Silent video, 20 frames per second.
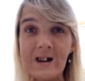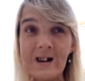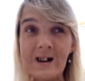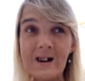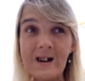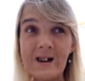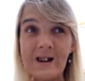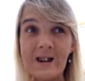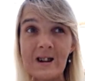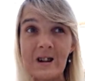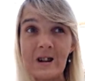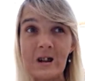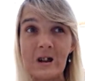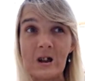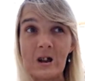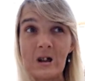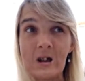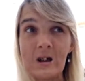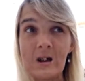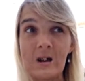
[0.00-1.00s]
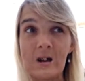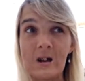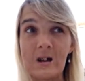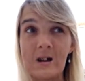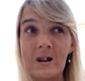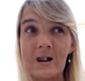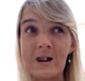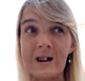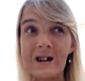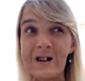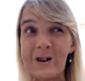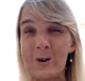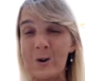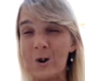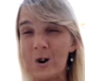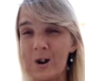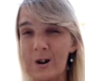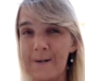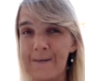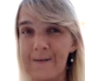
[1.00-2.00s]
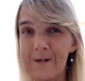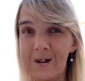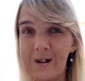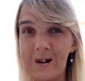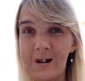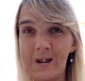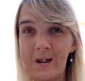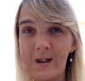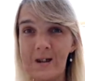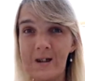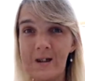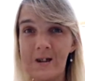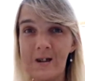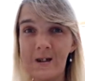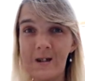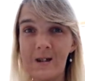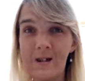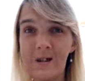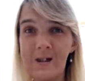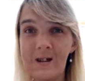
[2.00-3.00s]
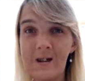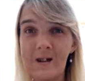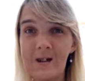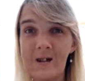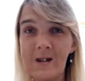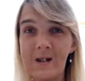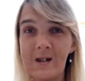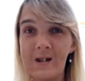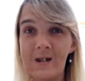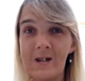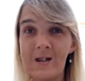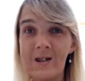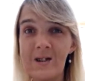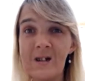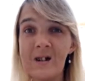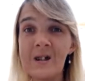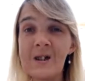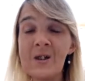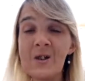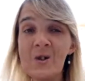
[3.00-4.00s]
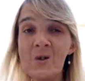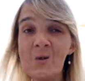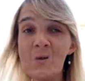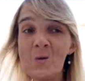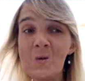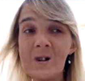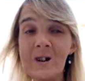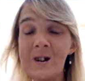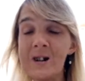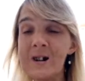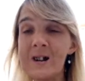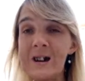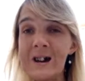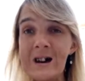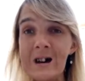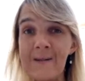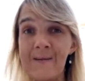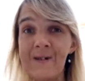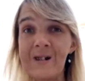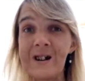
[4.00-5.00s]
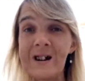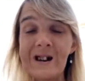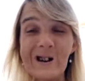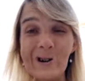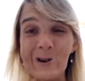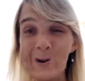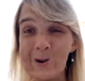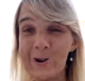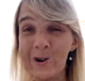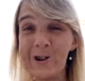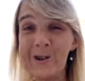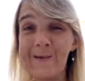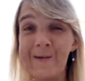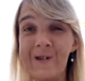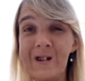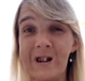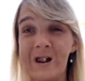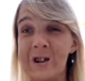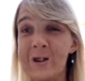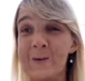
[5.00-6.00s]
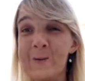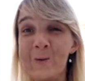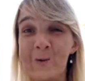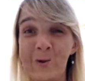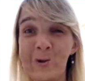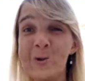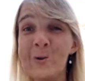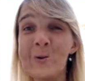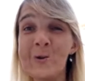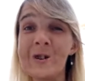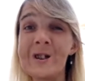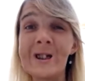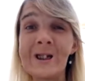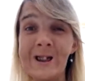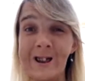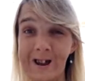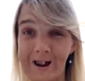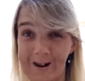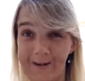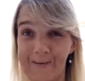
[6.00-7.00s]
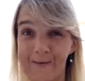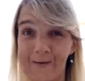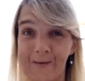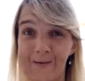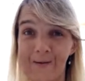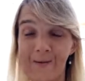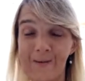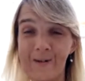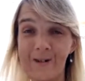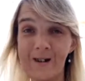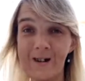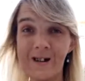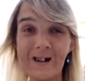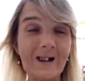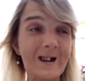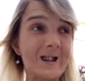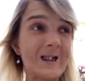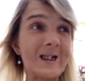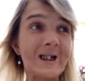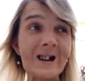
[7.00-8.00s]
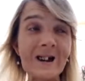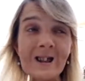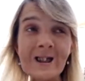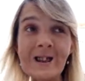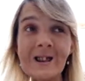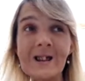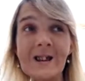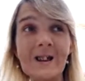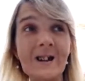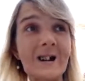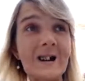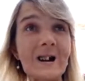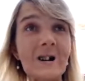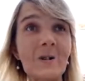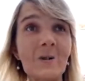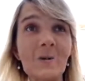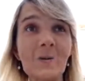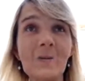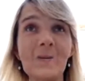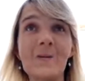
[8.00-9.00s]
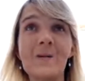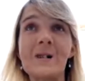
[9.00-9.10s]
and a conflict, then you are having a conflict with yourself. And that's how